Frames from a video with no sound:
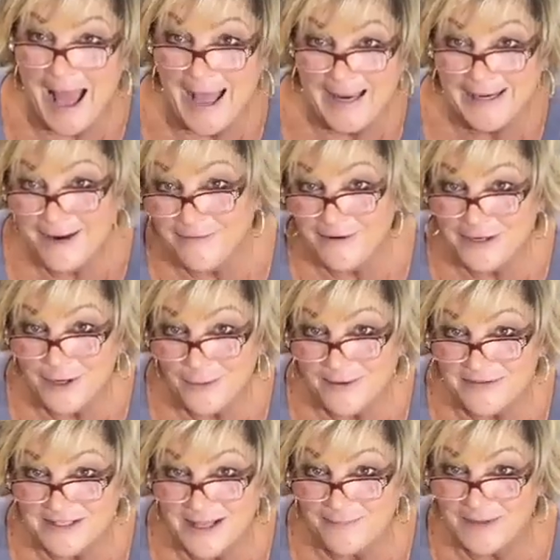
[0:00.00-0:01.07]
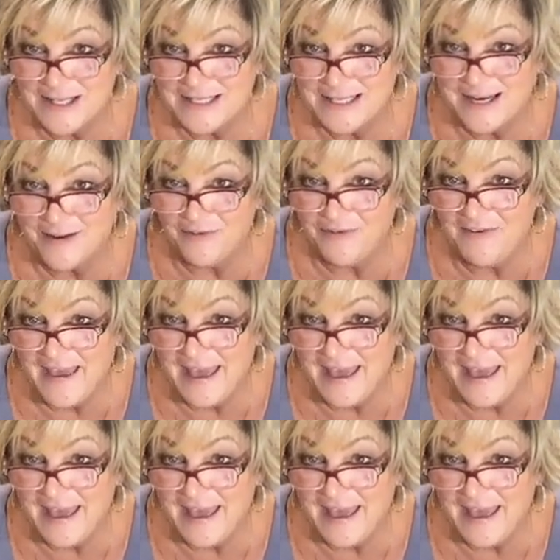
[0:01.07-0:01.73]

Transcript: I never know if something's going to